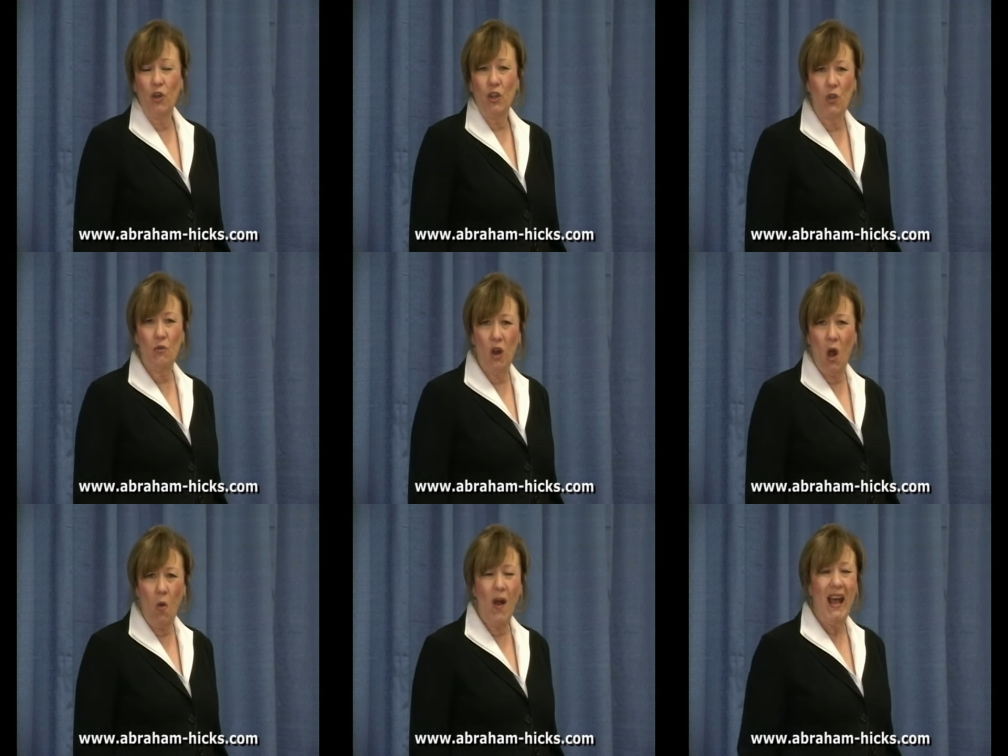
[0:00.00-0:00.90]
Do you
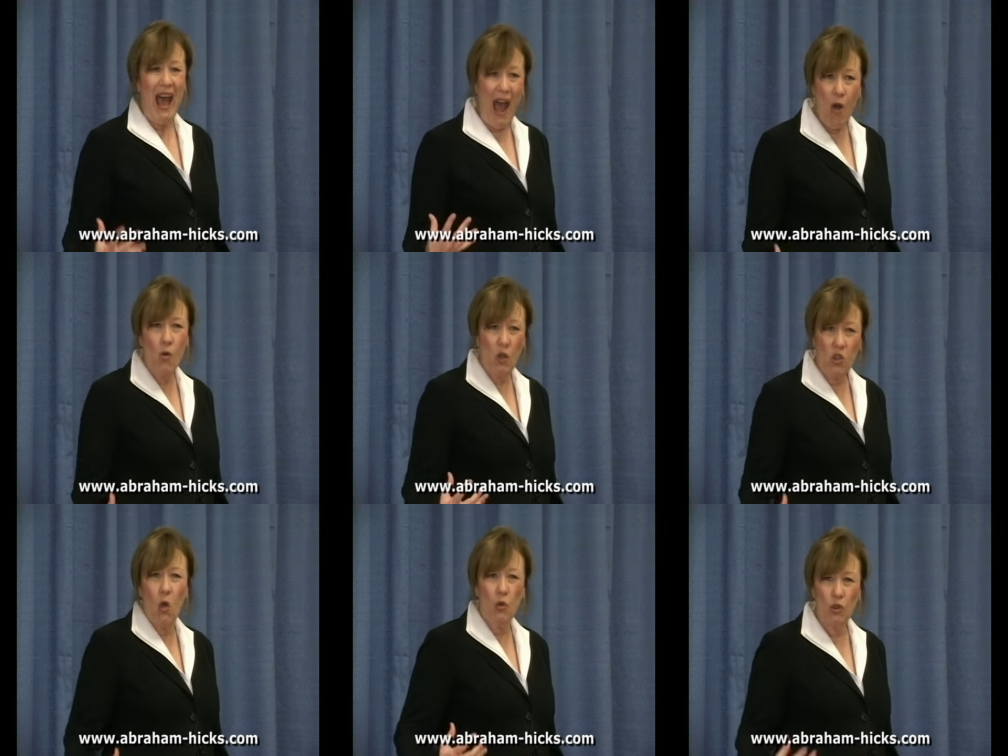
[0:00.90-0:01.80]
know how
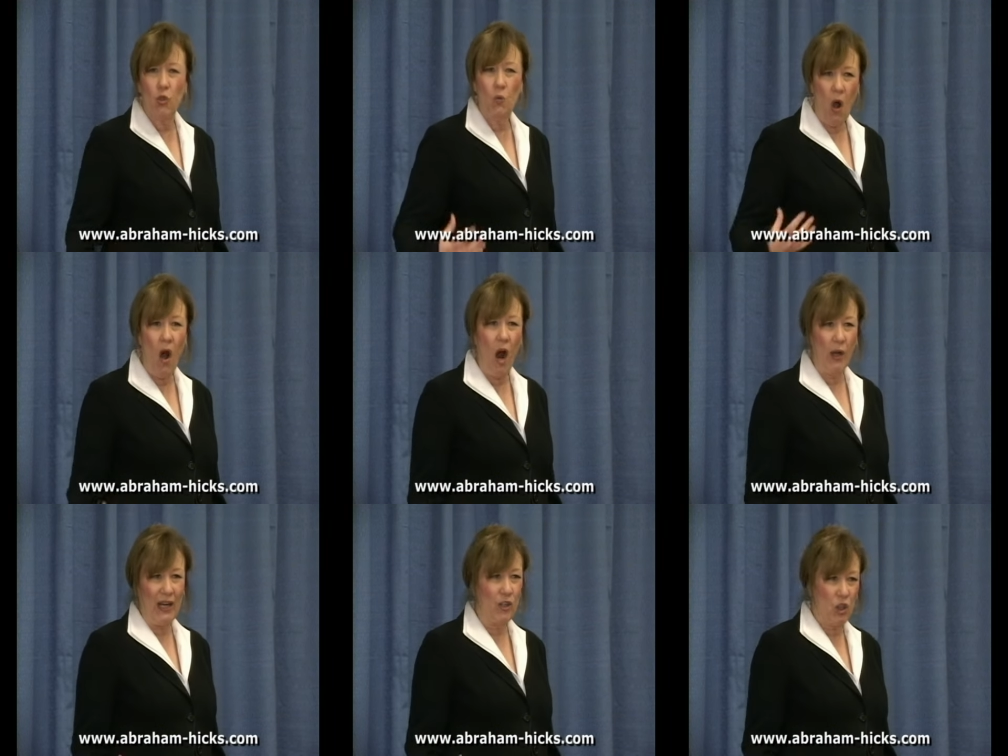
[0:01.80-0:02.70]
close you are
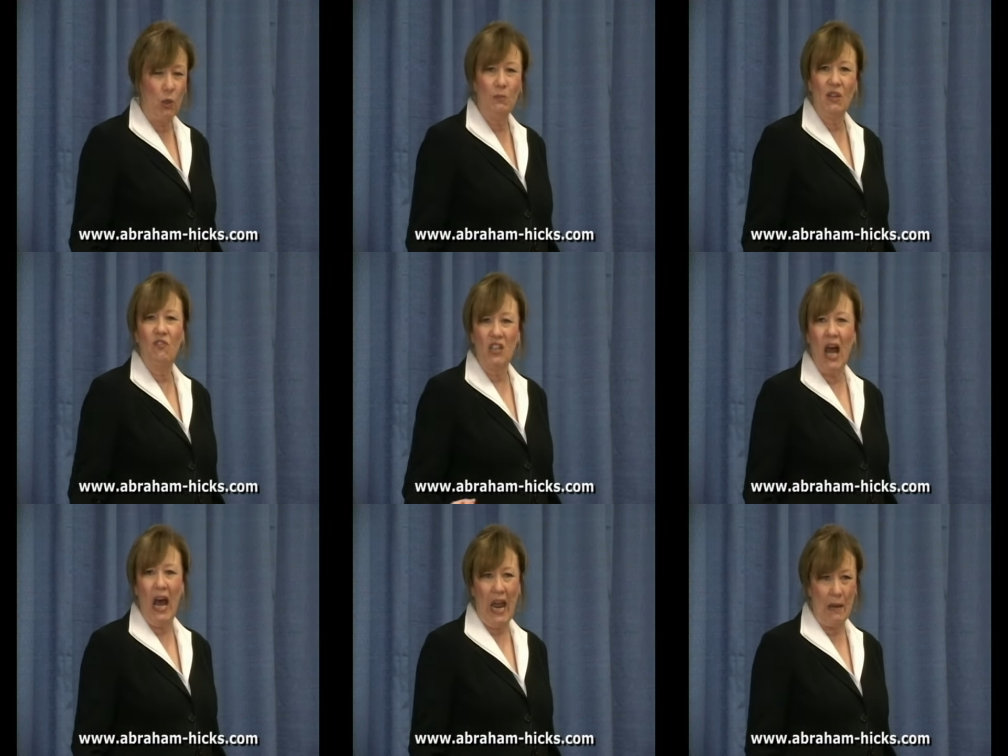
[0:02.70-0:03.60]
in terms of
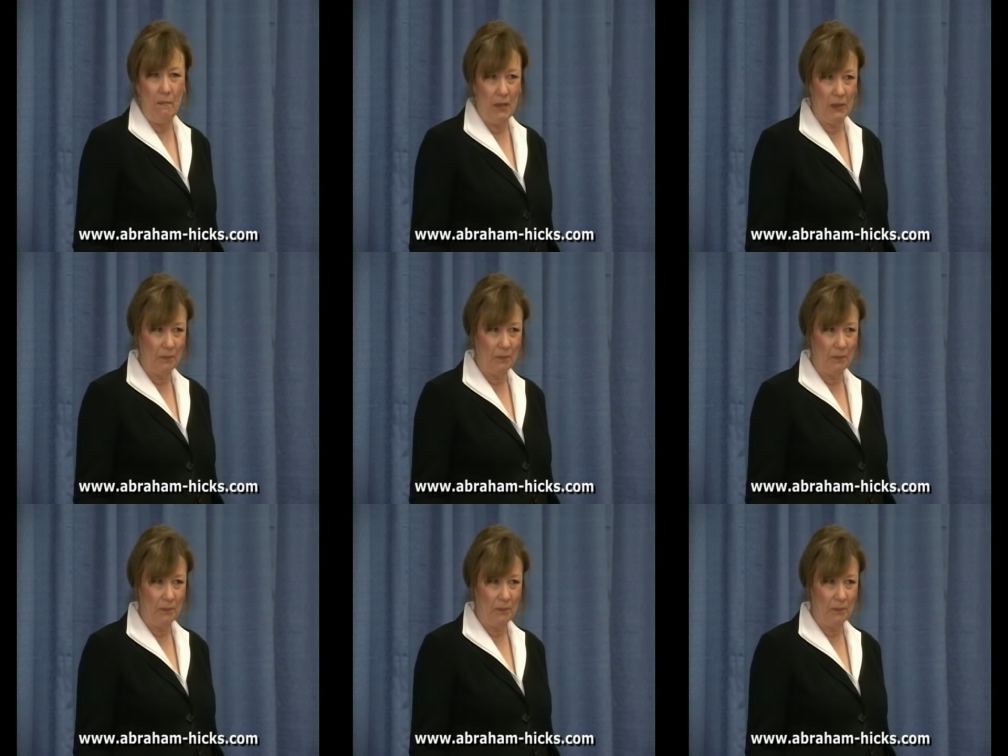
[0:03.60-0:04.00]
time